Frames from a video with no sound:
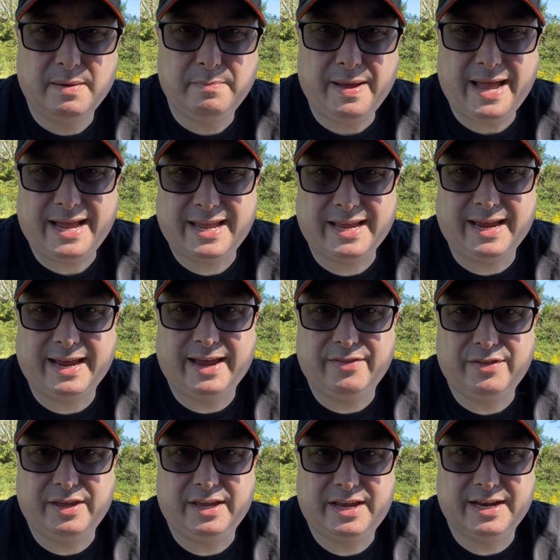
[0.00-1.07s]
back at
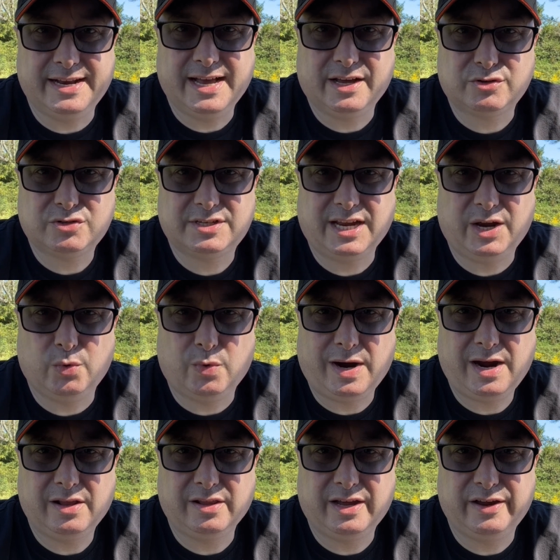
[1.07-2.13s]
the Canal State
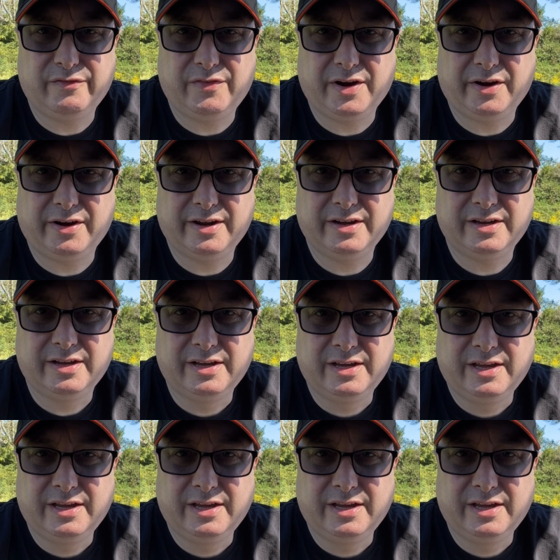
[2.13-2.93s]
Wildlife Area,